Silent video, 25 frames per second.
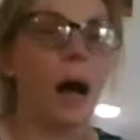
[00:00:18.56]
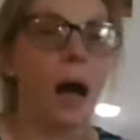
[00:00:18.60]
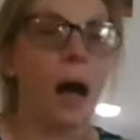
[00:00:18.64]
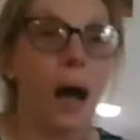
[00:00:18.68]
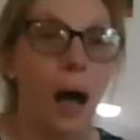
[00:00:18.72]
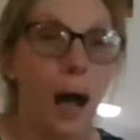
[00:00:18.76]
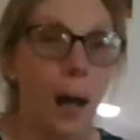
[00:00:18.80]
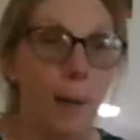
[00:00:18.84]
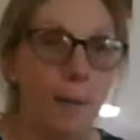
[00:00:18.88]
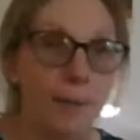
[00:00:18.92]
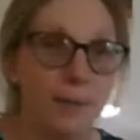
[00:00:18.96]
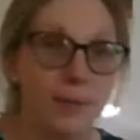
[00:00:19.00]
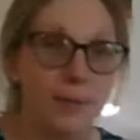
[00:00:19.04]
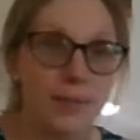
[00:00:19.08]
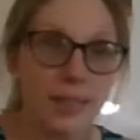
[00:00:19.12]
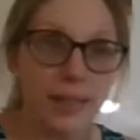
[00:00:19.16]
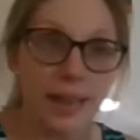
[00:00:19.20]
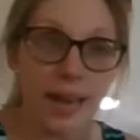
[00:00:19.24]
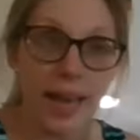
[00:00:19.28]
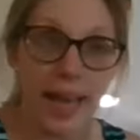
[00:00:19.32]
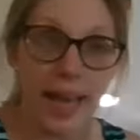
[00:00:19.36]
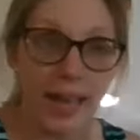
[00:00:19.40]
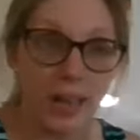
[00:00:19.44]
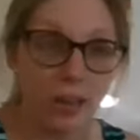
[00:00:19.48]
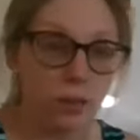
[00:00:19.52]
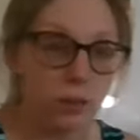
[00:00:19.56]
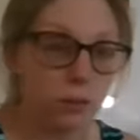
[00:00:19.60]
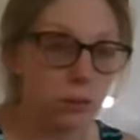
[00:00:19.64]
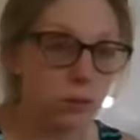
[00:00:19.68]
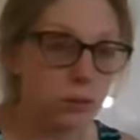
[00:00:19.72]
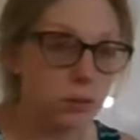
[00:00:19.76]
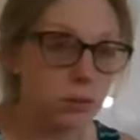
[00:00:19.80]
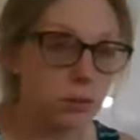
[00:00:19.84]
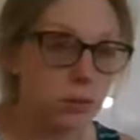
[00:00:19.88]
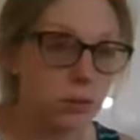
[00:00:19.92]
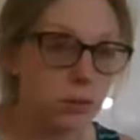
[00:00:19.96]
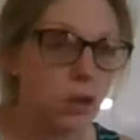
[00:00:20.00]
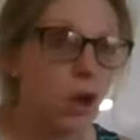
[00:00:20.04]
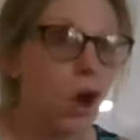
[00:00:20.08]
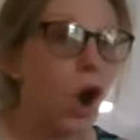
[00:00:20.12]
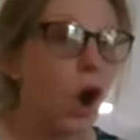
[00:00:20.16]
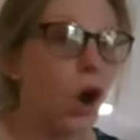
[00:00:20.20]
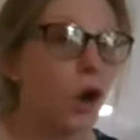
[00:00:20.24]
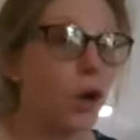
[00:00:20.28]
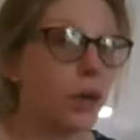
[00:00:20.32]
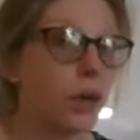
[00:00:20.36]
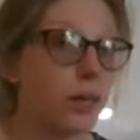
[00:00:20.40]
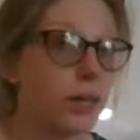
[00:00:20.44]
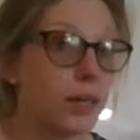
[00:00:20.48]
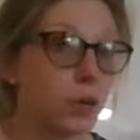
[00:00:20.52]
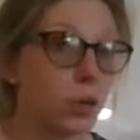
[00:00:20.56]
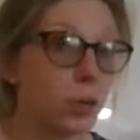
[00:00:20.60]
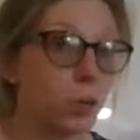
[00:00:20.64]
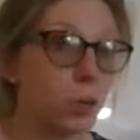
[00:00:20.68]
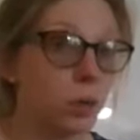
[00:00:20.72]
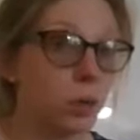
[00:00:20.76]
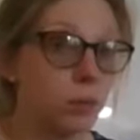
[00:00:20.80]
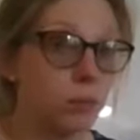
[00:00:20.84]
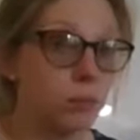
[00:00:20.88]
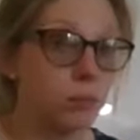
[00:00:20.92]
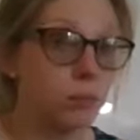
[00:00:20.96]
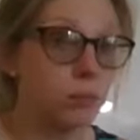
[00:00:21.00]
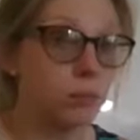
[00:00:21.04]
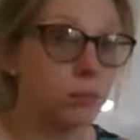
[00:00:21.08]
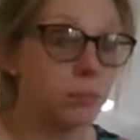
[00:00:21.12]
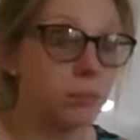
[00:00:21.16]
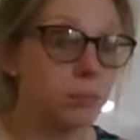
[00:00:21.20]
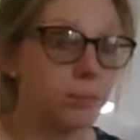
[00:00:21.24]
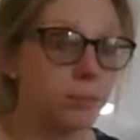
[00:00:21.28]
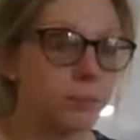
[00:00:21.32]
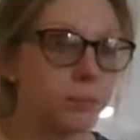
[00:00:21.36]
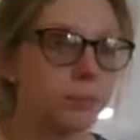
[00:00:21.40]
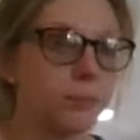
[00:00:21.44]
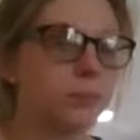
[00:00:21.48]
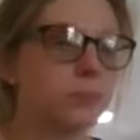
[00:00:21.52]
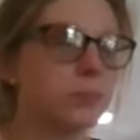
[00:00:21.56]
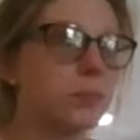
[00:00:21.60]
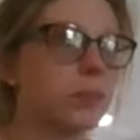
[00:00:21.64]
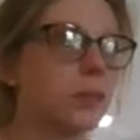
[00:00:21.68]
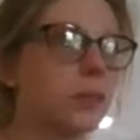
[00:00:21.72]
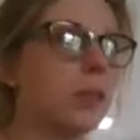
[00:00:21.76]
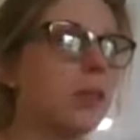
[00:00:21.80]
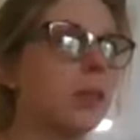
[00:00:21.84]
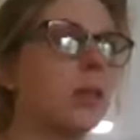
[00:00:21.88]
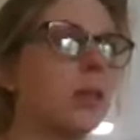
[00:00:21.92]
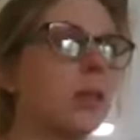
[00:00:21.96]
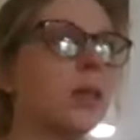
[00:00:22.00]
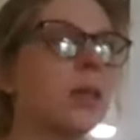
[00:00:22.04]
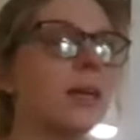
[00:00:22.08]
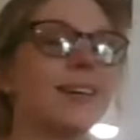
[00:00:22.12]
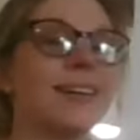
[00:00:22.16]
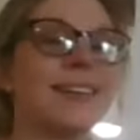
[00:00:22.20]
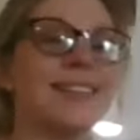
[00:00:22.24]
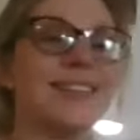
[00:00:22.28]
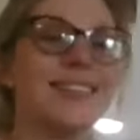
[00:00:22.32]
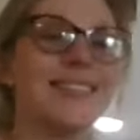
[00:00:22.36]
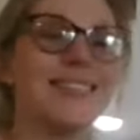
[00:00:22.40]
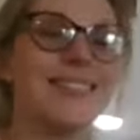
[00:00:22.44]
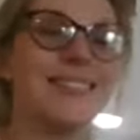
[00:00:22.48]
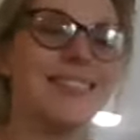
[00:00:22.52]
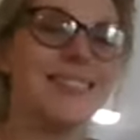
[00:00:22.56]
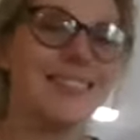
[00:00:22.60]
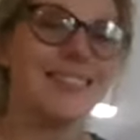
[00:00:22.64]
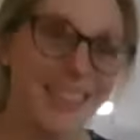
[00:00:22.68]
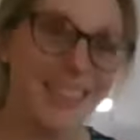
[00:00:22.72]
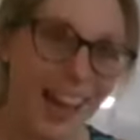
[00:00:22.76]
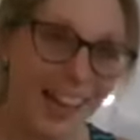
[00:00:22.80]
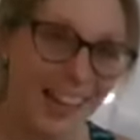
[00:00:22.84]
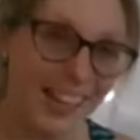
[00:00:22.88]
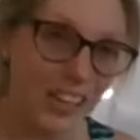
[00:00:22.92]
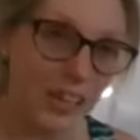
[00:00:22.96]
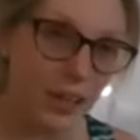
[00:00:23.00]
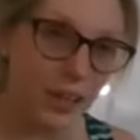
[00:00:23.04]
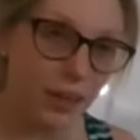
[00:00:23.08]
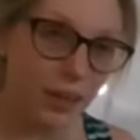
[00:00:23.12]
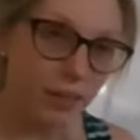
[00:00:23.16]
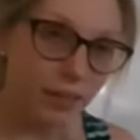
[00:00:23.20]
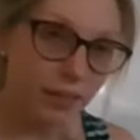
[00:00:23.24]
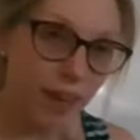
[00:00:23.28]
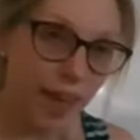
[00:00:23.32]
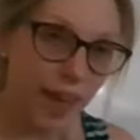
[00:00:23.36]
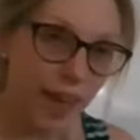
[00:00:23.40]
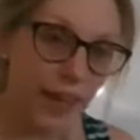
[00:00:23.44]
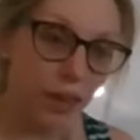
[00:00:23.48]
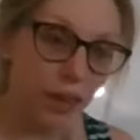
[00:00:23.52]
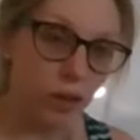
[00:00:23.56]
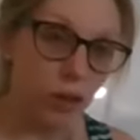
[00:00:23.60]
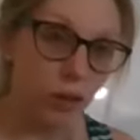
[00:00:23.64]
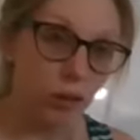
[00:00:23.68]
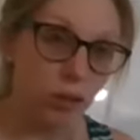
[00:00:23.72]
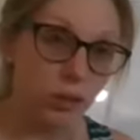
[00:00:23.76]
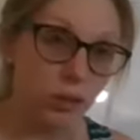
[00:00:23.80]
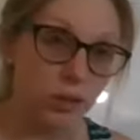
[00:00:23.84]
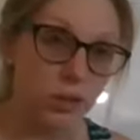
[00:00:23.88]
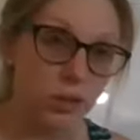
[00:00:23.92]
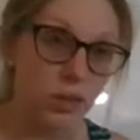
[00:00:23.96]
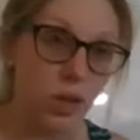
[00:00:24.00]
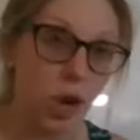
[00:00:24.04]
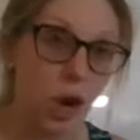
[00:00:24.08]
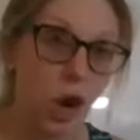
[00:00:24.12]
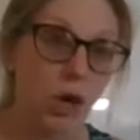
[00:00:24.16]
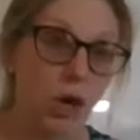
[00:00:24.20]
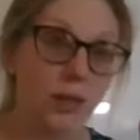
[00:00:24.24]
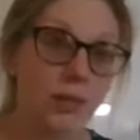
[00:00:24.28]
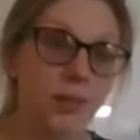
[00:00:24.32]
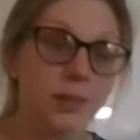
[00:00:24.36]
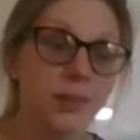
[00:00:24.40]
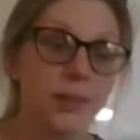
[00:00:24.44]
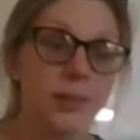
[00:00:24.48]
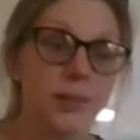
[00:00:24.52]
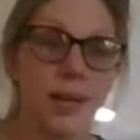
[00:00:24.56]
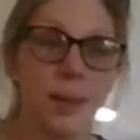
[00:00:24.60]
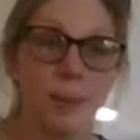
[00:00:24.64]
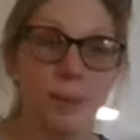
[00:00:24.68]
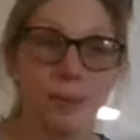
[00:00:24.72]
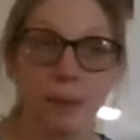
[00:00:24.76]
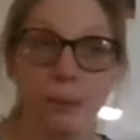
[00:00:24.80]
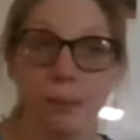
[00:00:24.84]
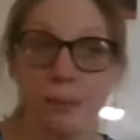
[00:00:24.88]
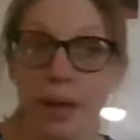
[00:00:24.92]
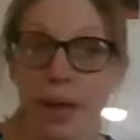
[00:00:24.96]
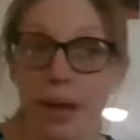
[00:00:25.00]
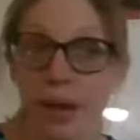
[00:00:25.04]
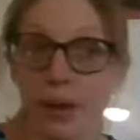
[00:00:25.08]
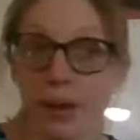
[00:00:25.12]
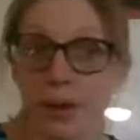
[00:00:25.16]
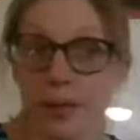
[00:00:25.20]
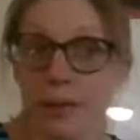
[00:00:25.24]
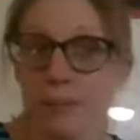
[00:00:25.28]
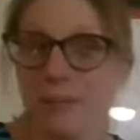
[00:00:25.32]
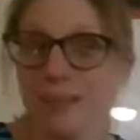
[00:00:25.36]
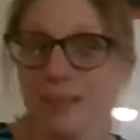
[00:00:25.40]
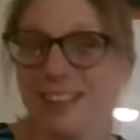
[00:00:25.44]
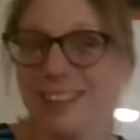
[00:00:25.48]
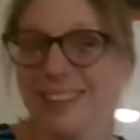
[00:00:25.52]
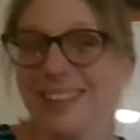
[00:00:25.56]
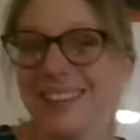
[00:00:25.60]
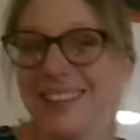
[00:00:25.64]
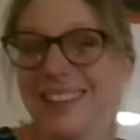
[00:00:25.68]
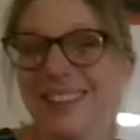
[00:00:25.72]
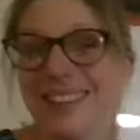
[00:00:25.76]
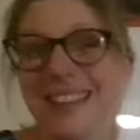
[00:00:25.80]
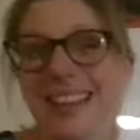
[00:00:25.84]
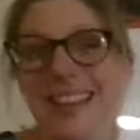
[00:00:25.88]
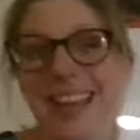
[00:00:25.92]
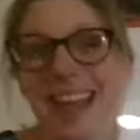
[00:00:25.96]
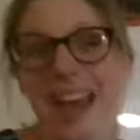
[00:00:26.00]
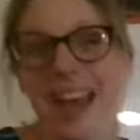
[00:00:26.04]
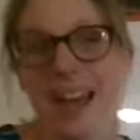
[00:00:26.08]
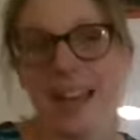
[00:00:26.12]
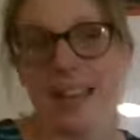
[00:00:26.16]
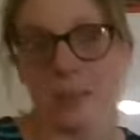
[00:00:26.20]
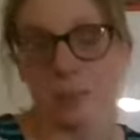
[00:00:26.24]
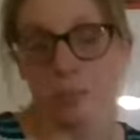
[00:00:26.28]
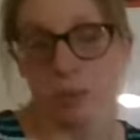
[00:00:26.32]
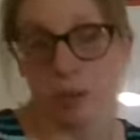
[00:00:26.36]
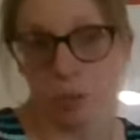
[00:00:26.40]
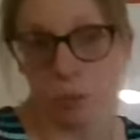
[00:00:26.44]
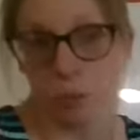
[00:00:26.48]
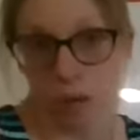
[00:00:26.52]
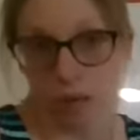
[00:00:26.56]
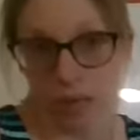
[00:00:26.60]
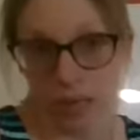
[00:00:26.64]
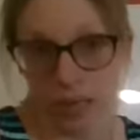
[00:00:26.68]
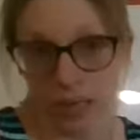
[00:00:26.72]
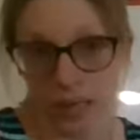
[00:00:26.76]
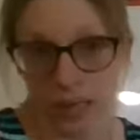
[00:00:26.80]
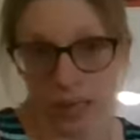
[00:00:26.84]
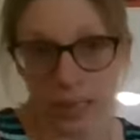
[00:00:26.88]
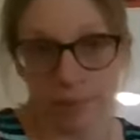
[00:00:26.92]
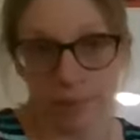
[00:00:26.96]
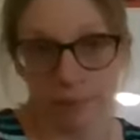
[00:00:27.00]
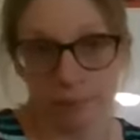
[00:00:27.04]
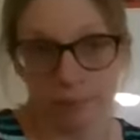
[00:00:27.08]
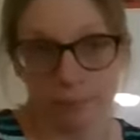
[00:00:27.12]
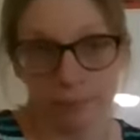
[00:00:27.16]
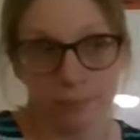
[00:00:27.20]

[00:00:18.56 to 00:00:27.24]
Opposite angles are equal. Consecutive angles are supplementary, meaning that they add to be 180.